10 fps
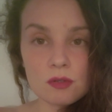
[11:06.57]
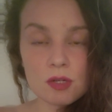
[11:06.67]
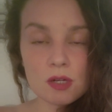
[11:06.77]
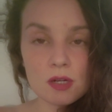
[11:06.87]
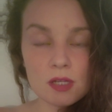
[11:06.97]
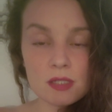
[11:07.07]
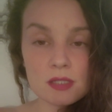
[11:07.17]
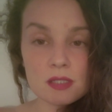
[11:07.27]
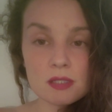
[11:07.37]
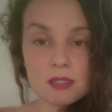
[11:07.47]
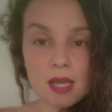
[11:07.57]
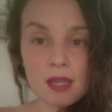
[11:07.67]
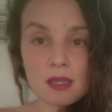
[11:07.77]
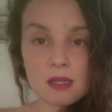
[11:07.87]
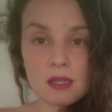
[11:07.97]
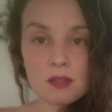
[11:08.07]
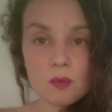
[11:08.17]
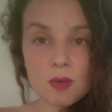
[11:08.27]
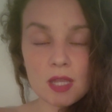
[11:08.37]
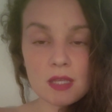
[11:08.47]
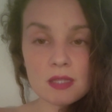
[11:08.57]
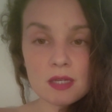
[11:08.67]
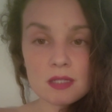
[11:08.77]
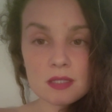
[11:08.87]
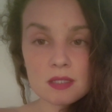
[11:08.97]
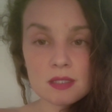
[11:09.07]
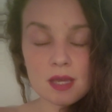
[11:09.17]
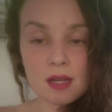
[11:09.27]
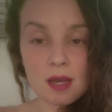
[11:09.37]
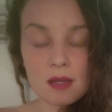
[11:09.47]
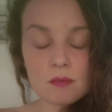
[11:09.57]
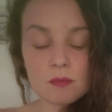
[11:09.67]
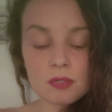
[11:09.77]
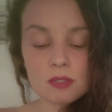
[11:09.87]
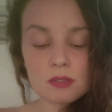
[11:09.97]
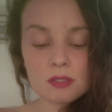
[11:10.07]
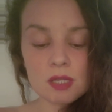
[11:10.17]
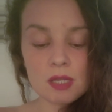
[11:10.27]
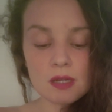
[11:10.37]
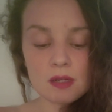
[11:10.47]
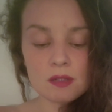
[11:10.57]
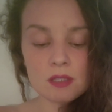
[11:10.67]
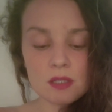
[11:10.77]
current society, the way that it's set up here in the